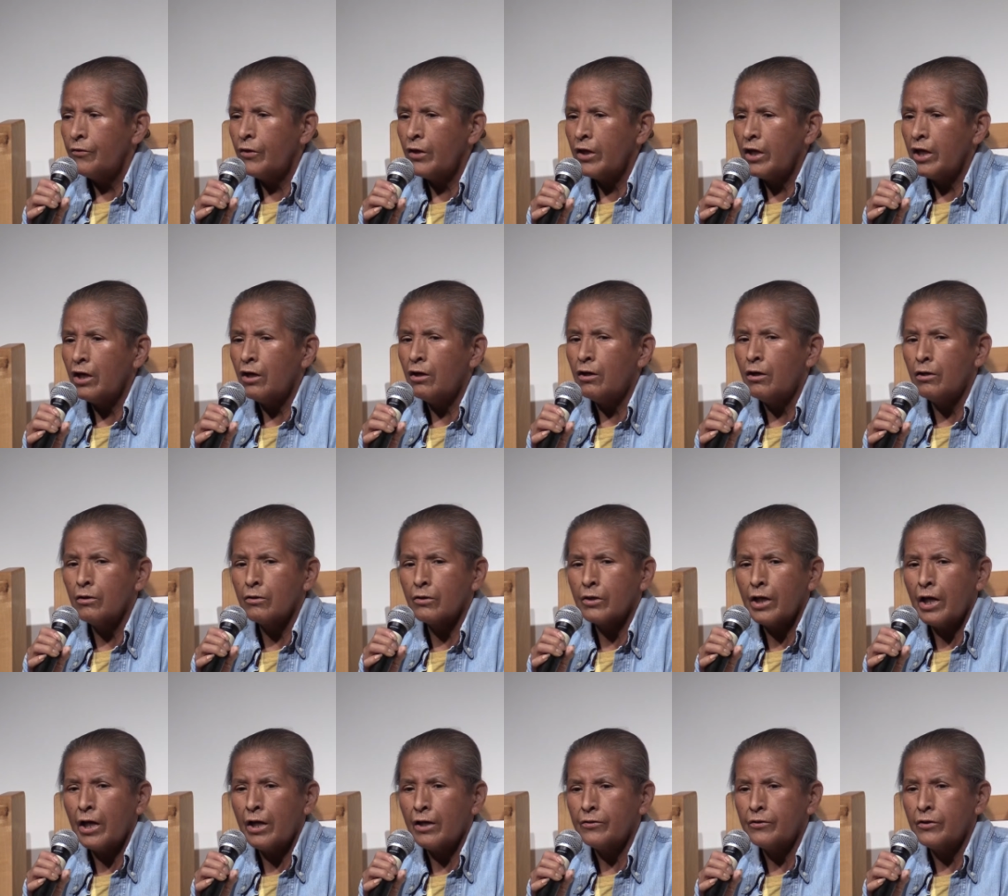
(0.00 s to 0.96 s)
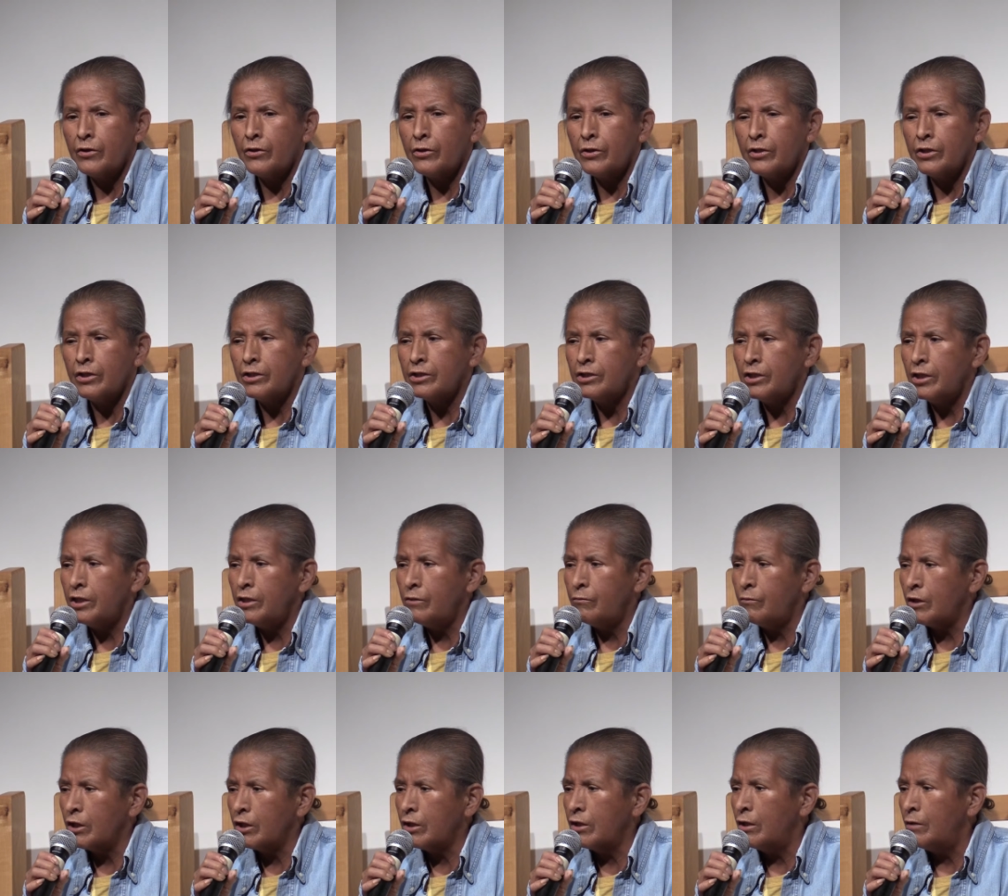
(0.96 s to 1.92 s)
they all gathered and he
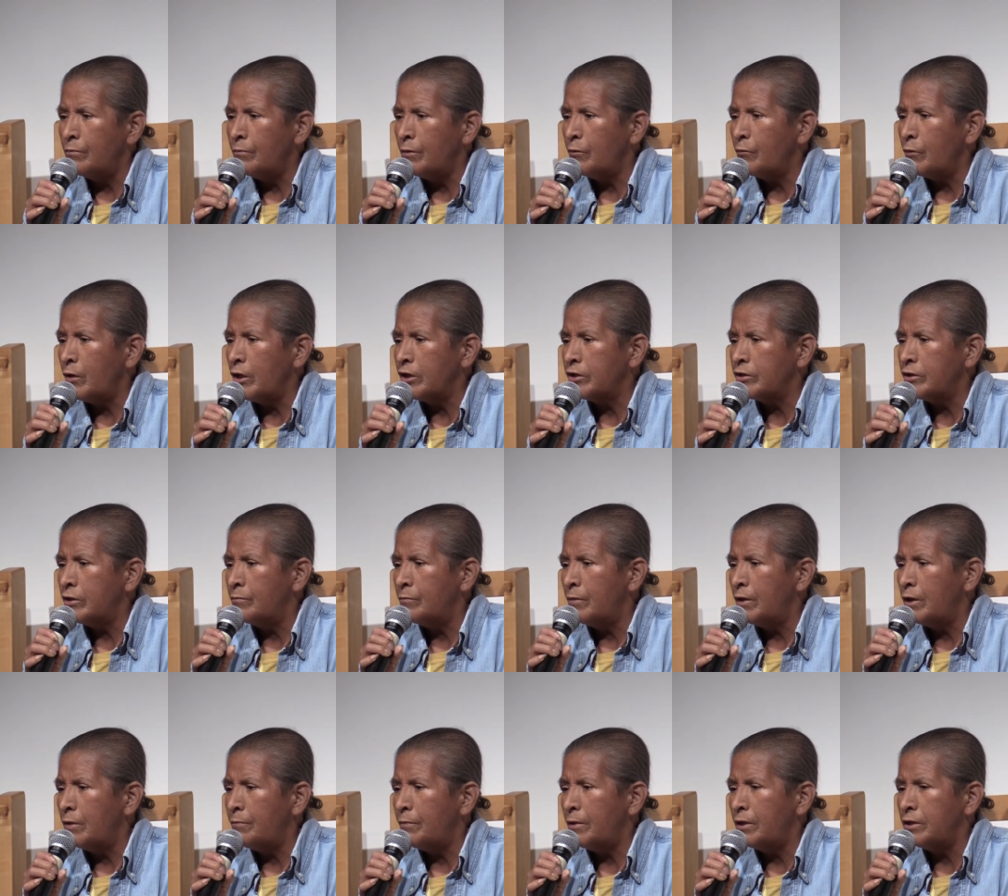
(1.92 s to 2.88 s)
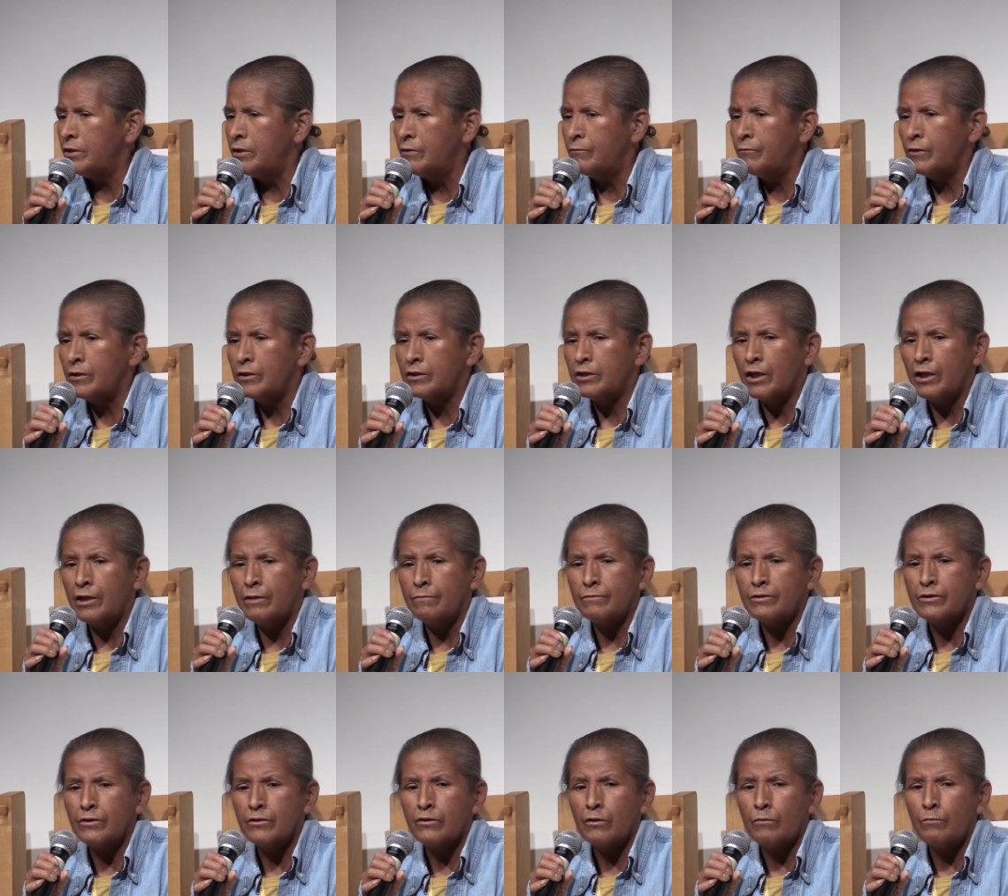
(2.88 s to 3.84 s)
would come and wake them up at different
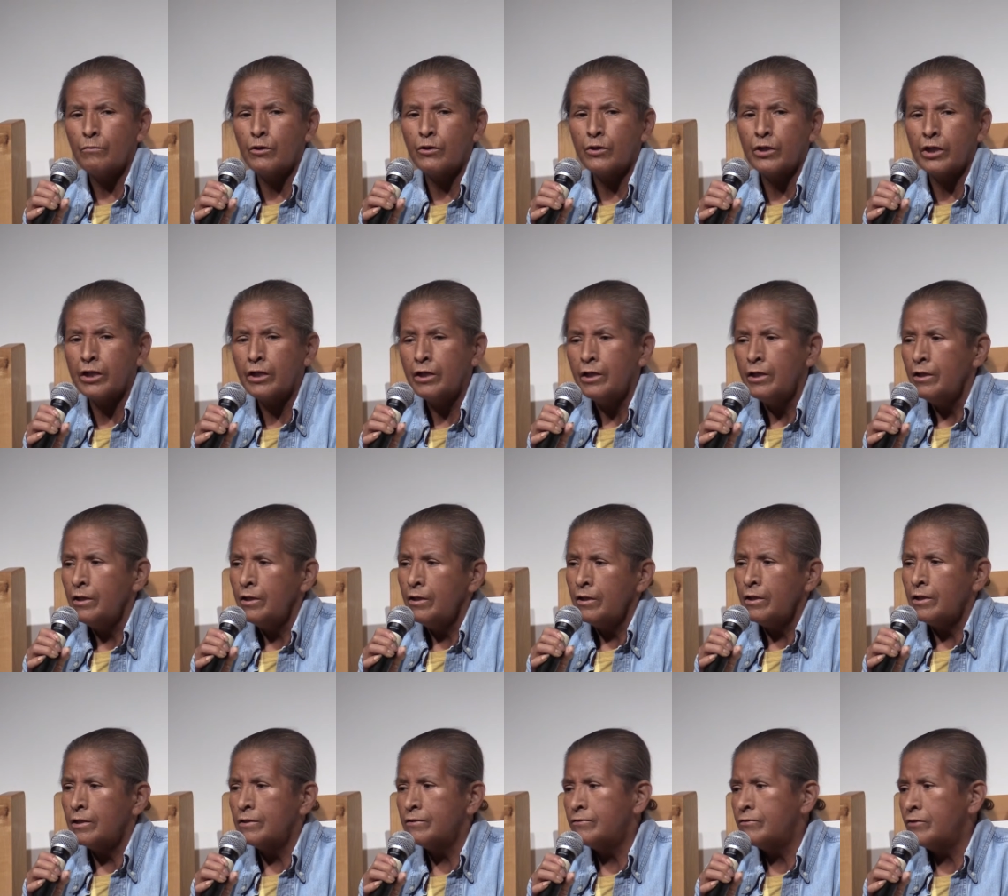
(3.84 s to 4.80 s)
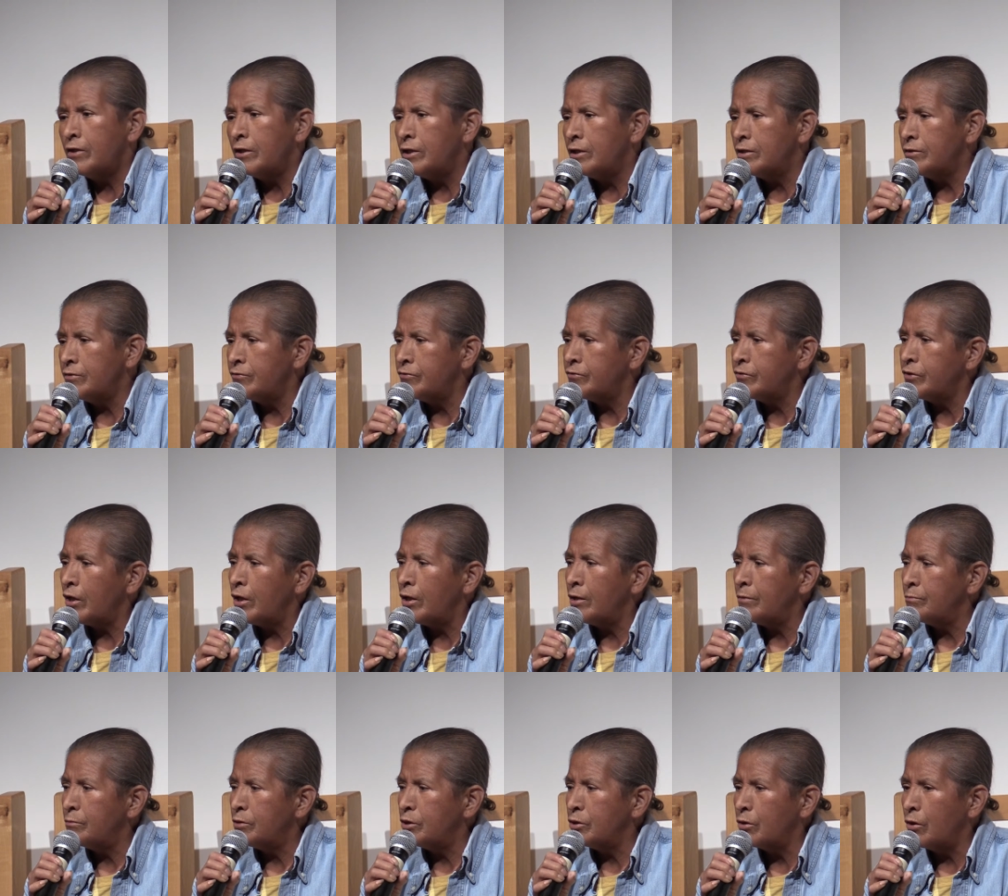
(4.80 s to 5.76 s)
times of the morning and say, it's
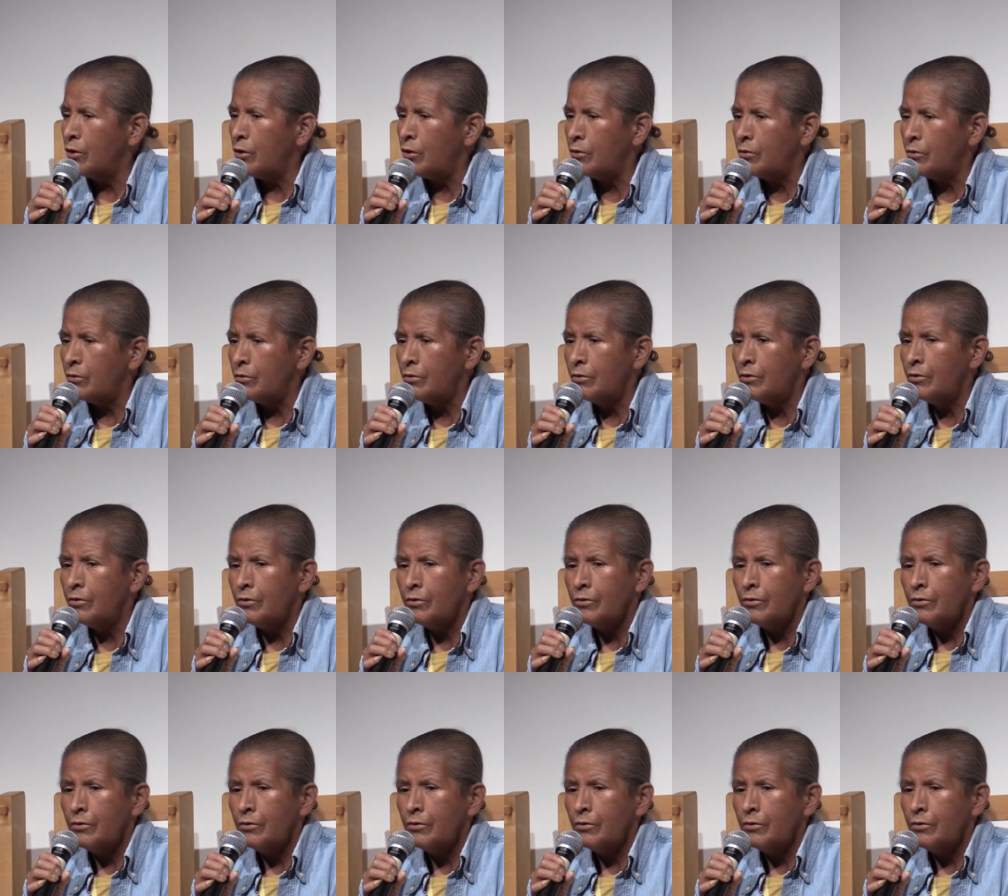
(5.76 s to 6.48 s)
time to go.